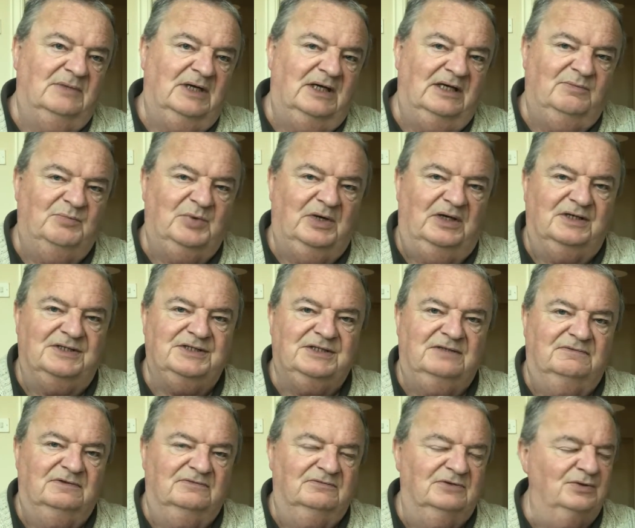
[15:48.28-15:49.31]
apex
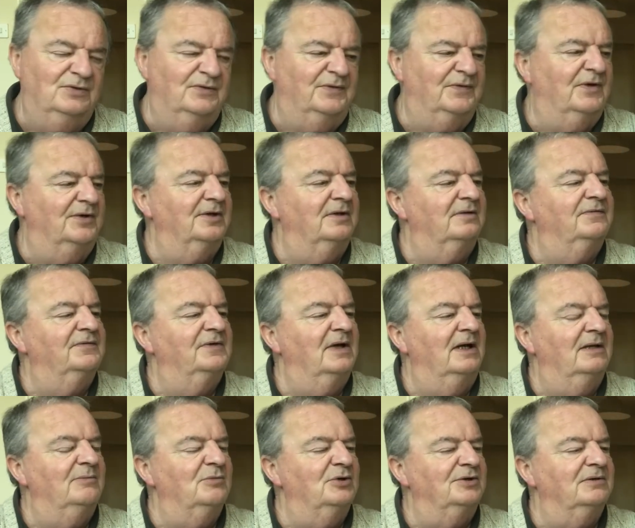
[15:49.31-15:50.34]
of a roof on a
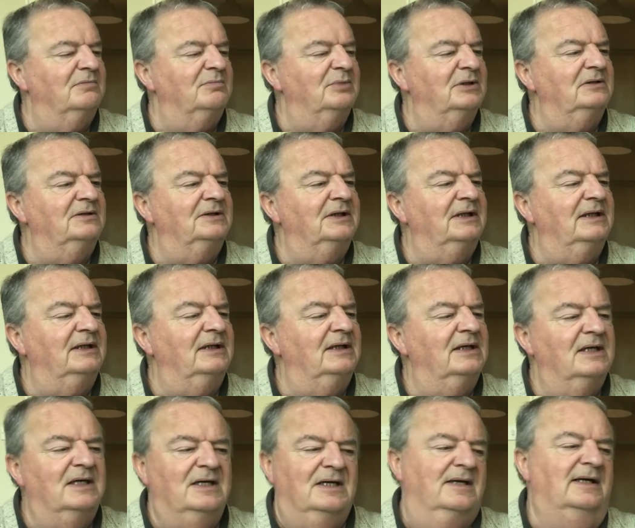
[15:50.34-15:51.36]
fairly modern building,
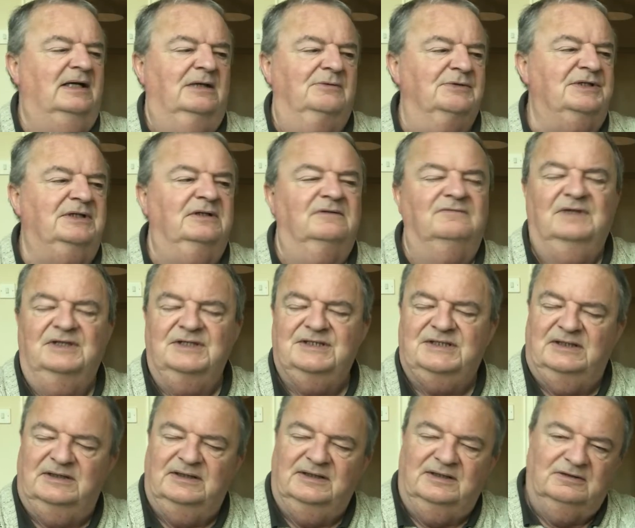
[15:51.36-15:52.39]
and I was convinced
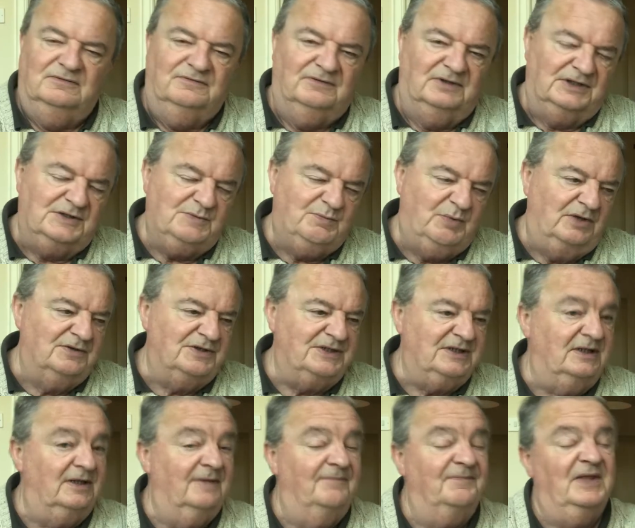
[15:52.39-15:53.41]
that it overexposed
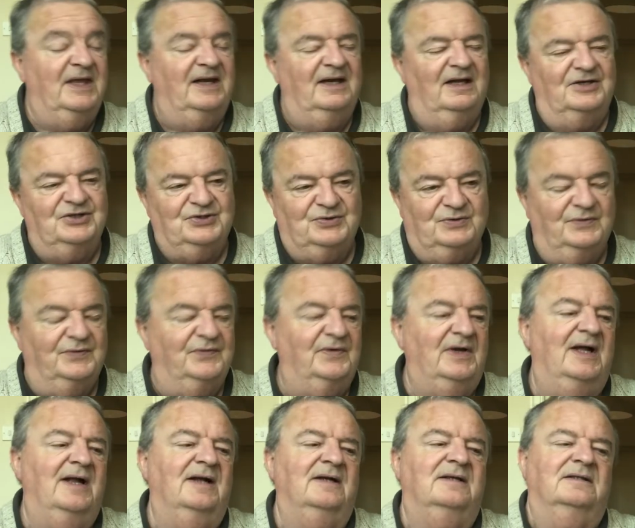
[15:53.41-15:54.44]
it. In actual
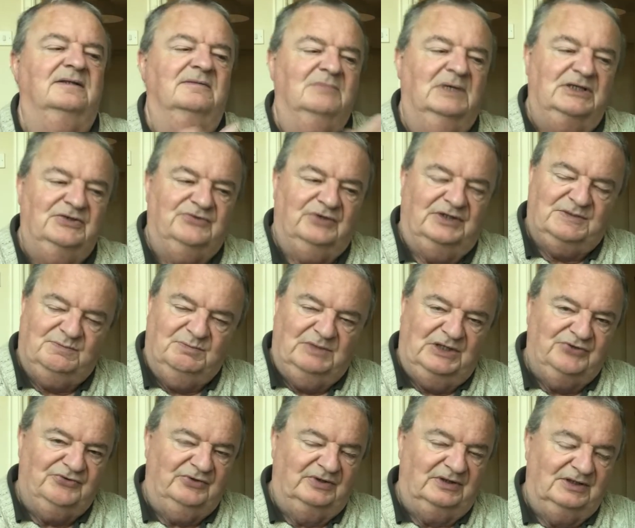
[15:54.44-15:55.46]
fact, the matrix
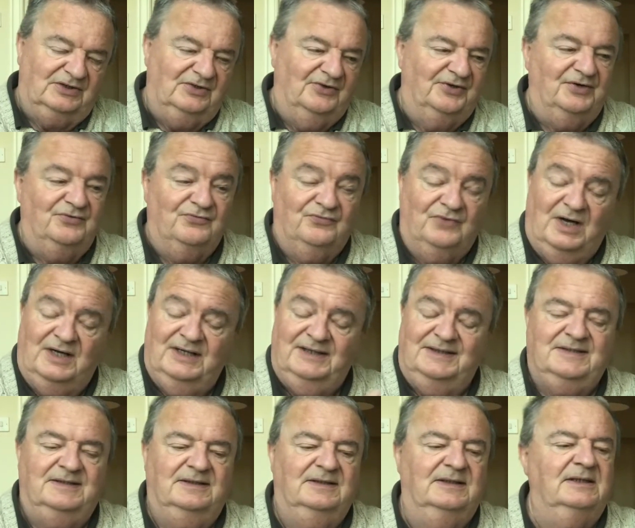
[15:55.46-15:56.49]
metering had got it
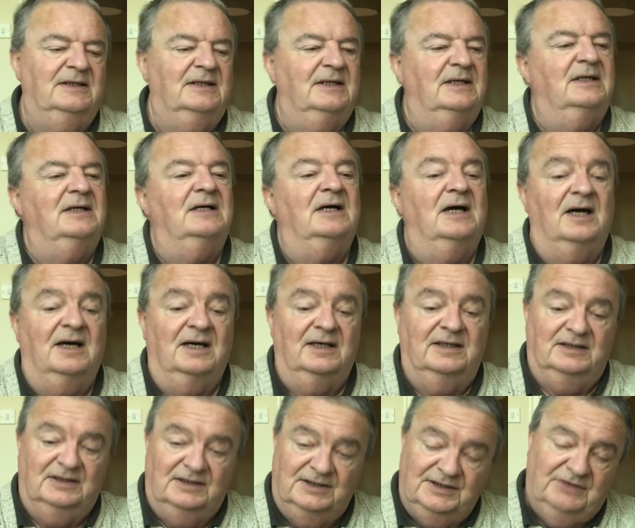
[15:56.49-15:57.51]
right.
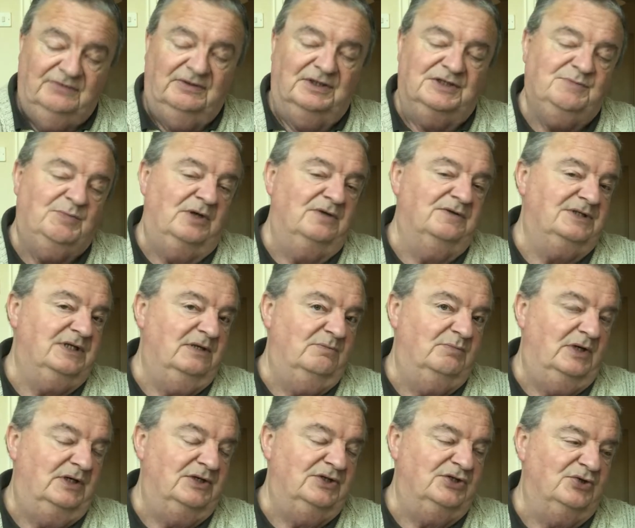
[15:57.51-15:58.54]
I underexposed it
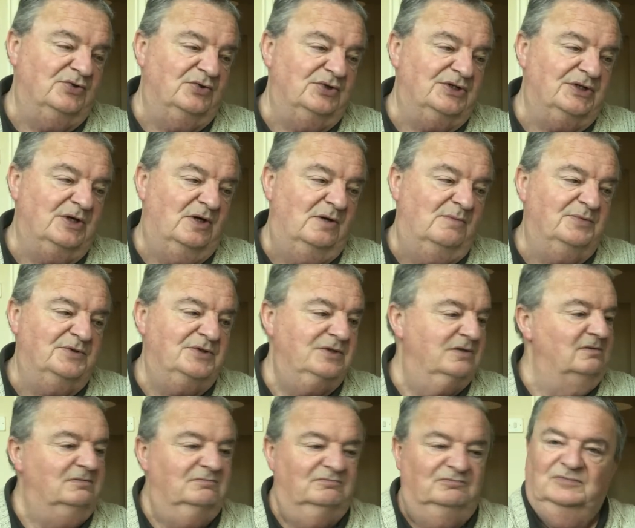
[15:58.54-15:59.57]
by two stops.
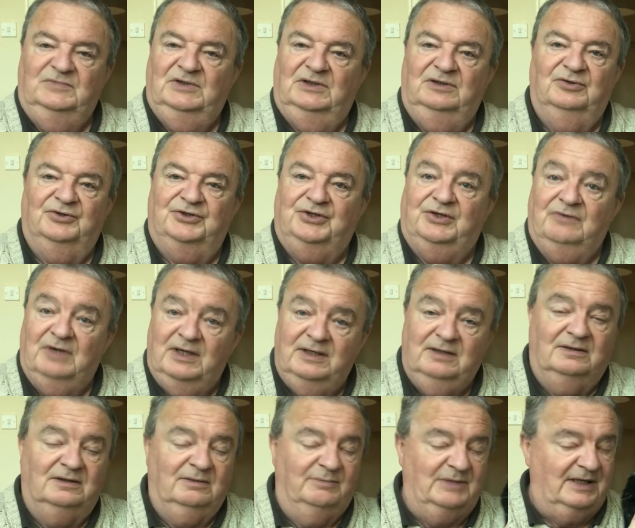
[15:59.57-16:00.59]
Looked great
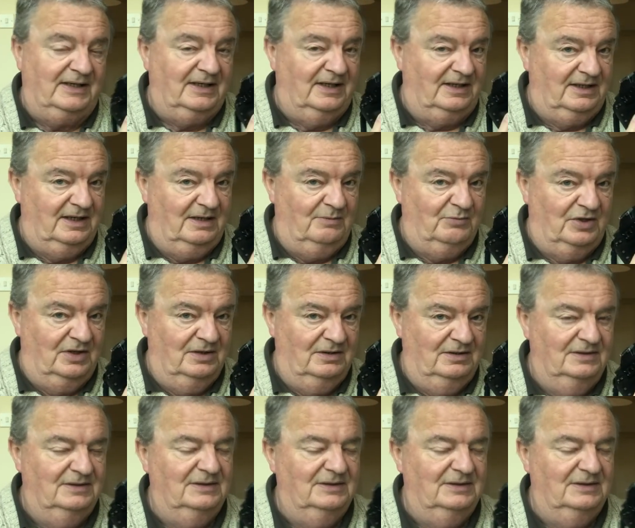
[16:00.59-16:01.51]
on the back of the camera,